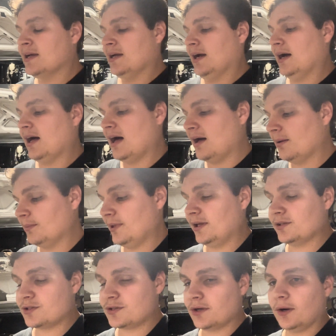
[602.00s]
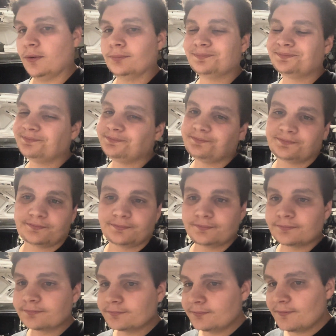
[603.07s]
And so
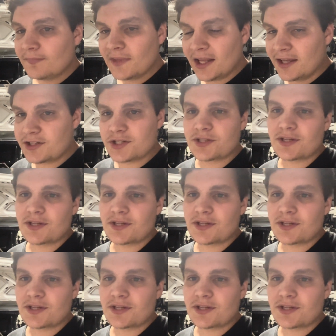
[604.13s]
it just